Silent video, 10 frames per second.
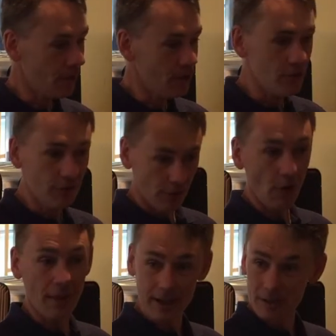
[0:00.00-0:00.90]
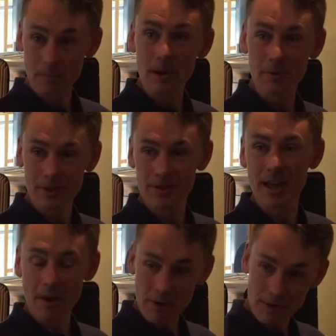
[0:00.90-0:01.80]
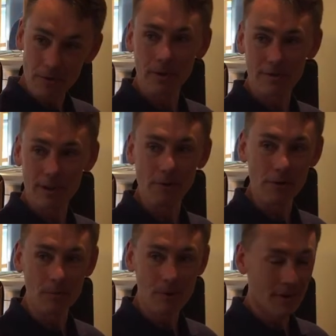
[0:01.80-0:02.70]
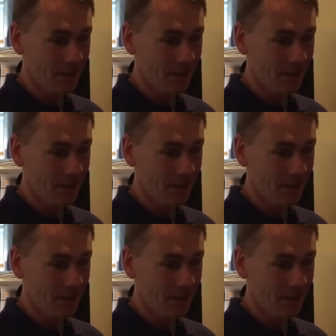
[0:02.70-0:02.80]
you've got that experience now in your living room.